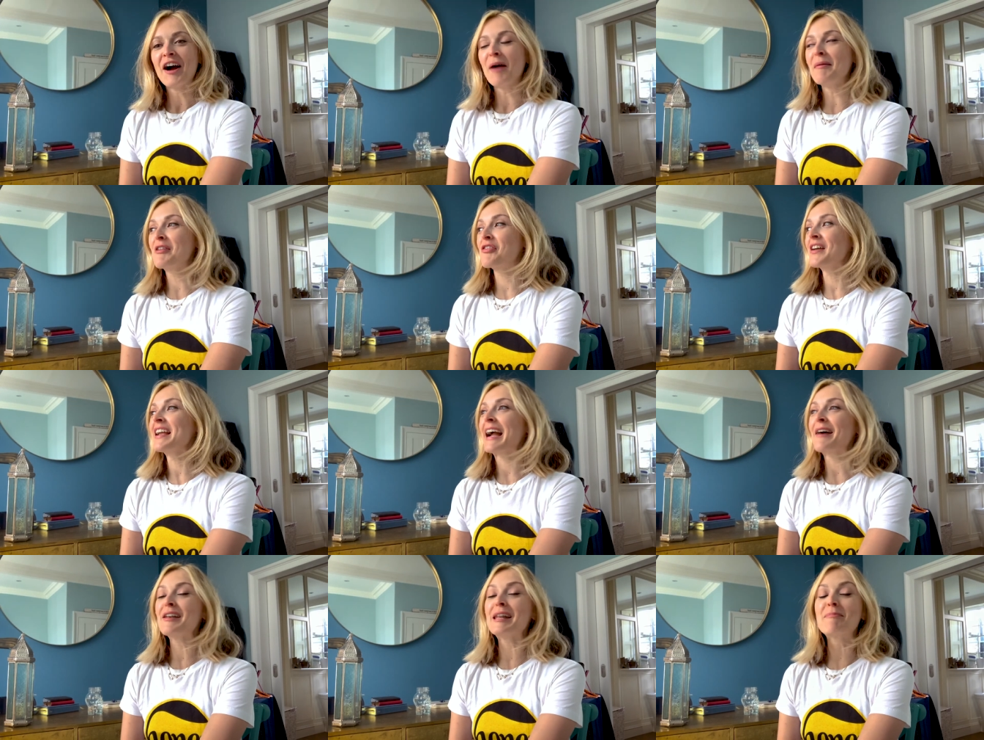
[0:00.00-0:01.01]
I mean, think
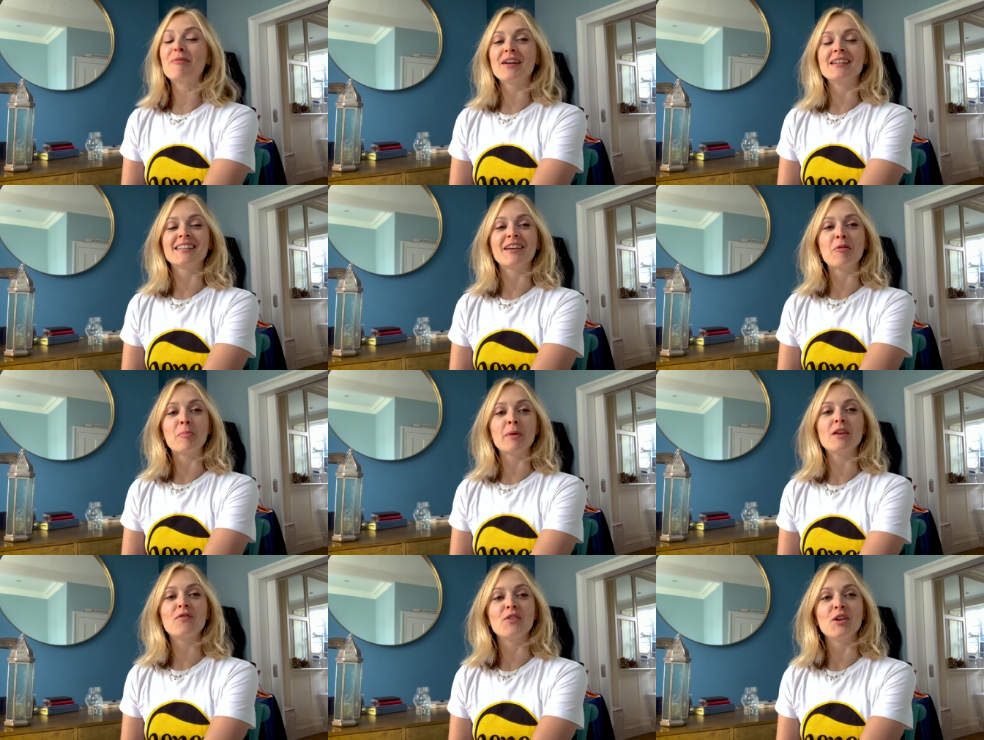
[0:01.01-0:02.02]
how liberating it will
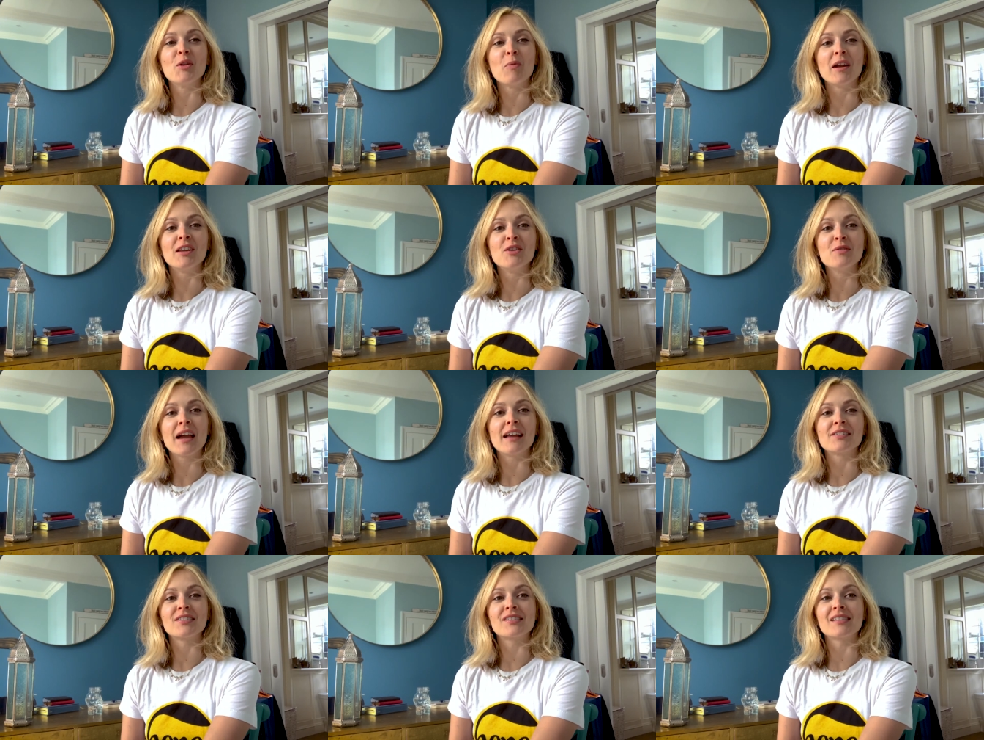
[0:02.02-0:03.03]
be for you when you
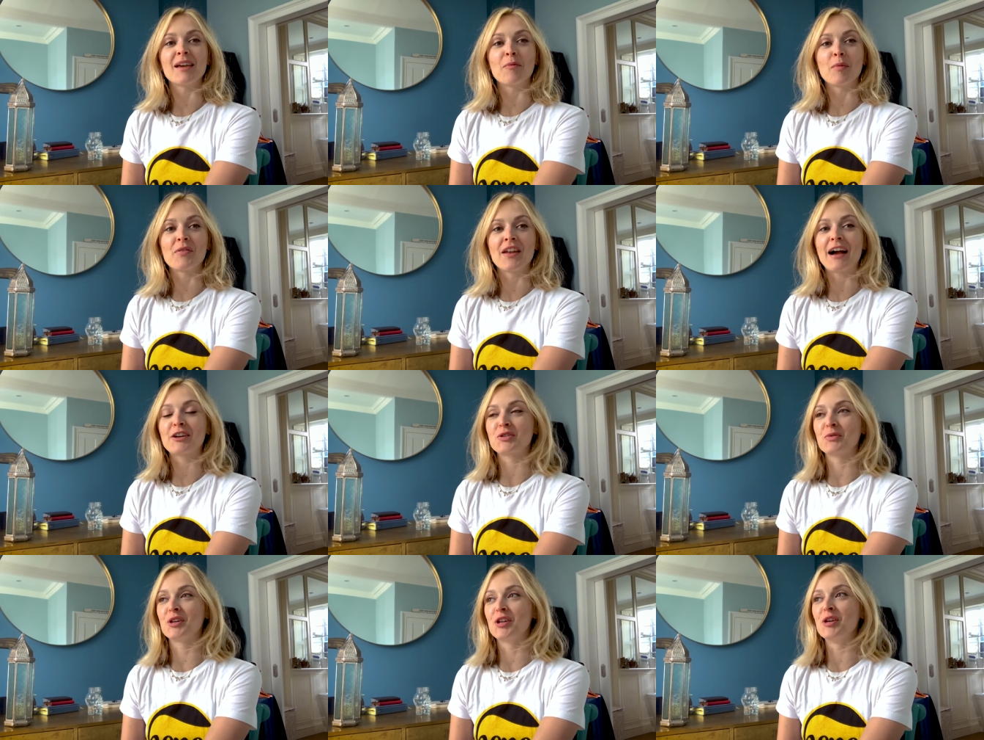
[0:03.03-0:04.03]
get to sit with an
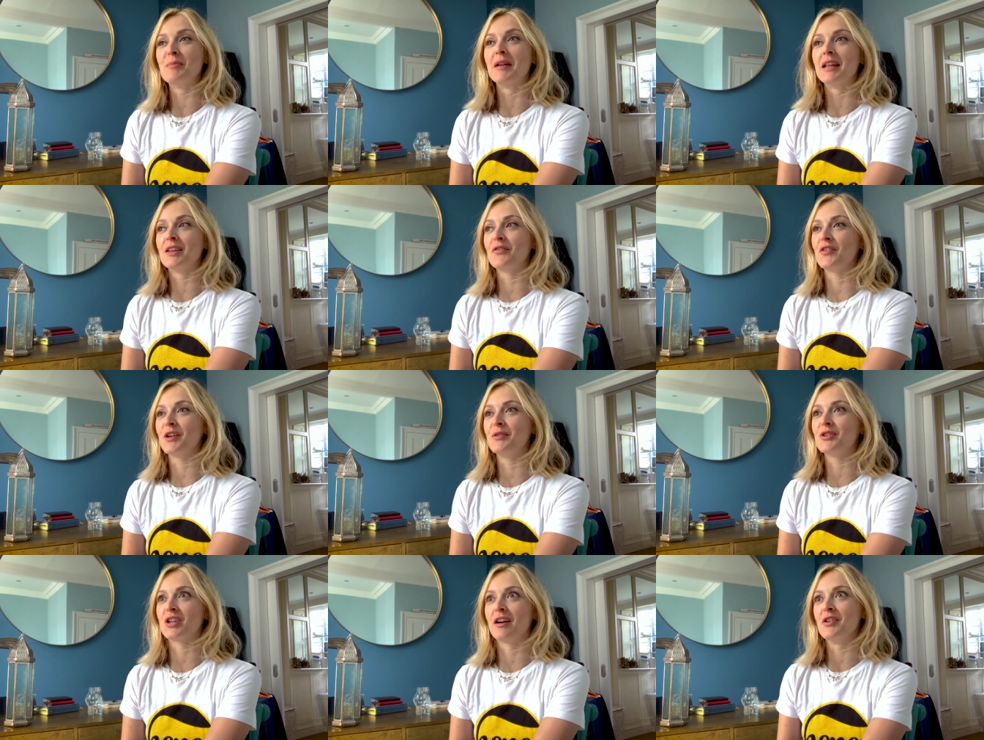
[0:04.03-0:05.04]
actual human in the
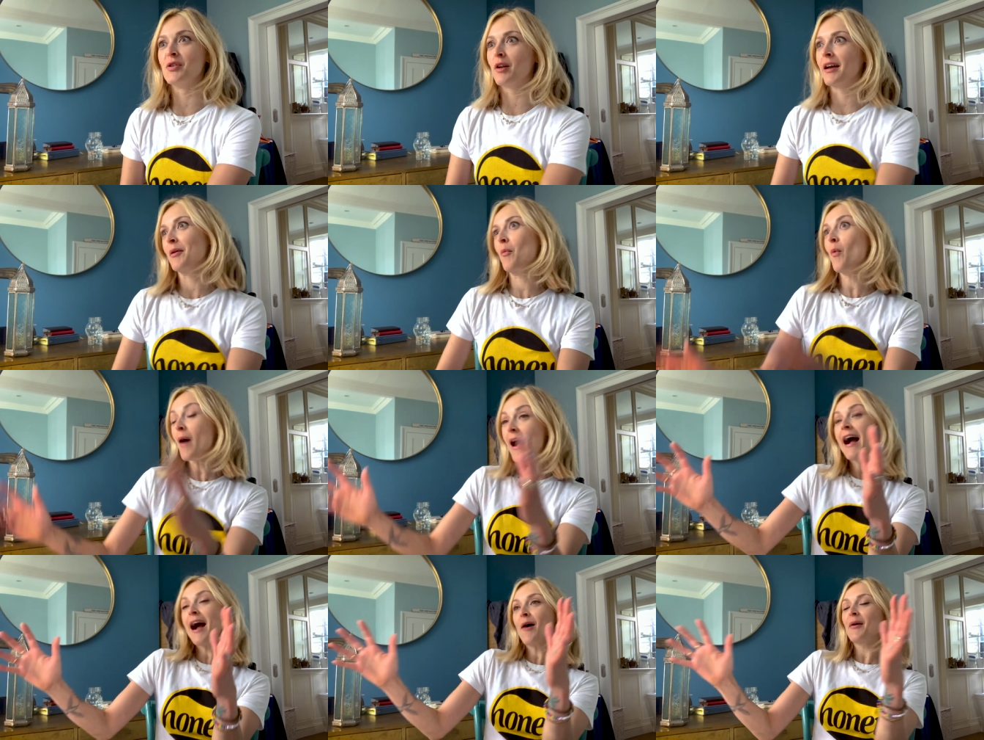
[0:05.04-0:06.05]
future and you're like,
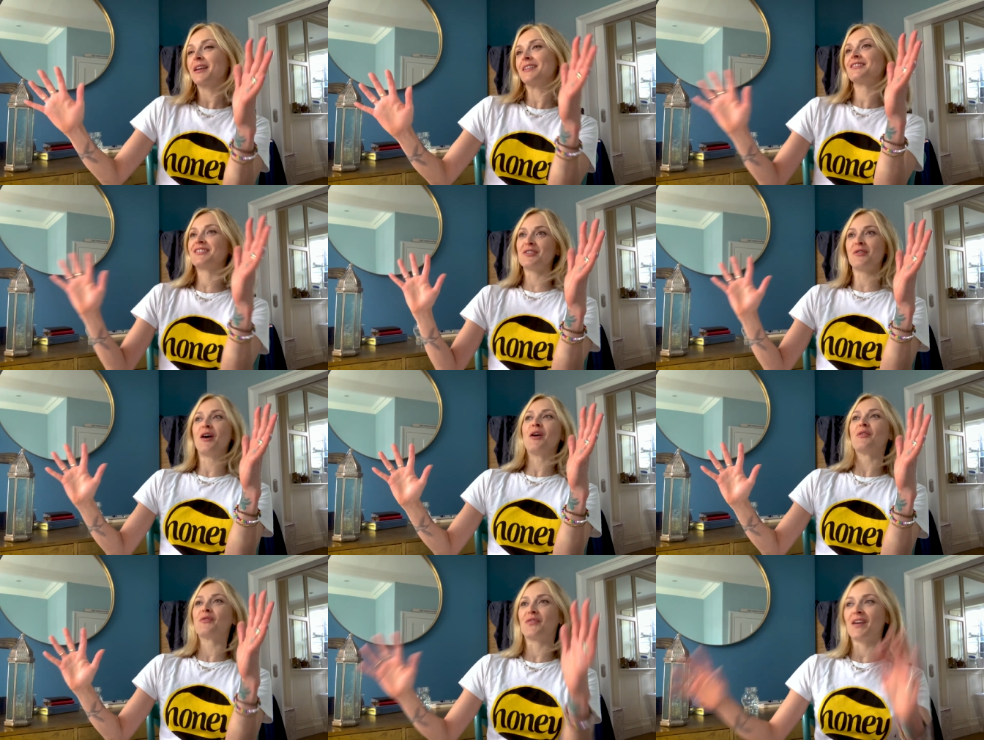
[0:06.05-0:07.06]
wow, I can see your
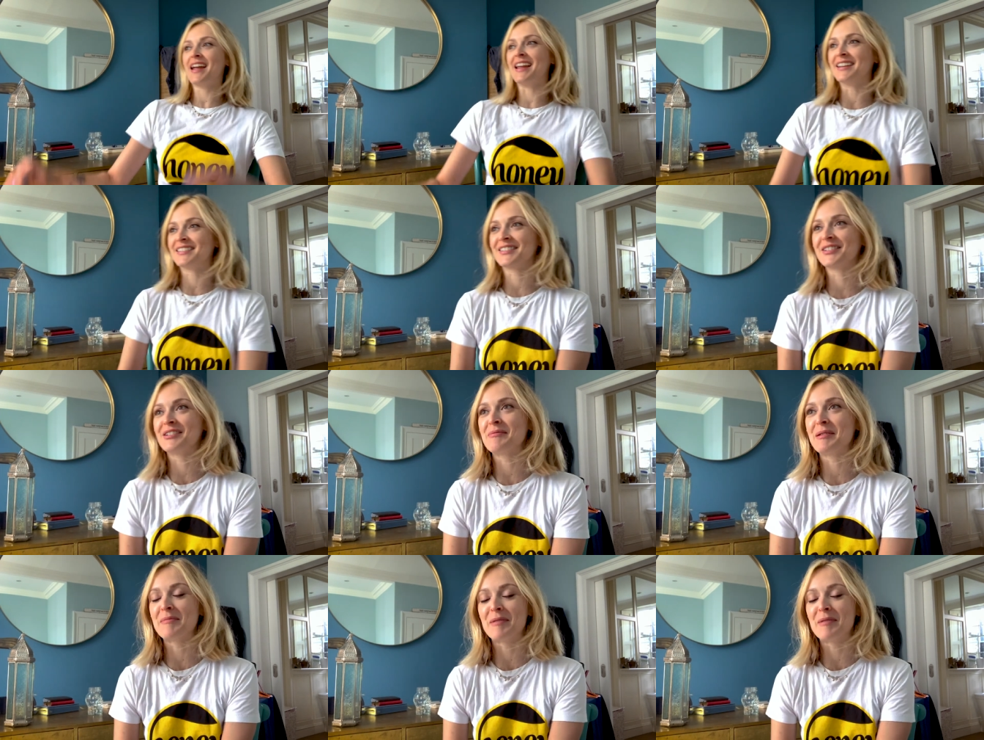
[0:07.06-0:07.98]
whole face. It's going to be a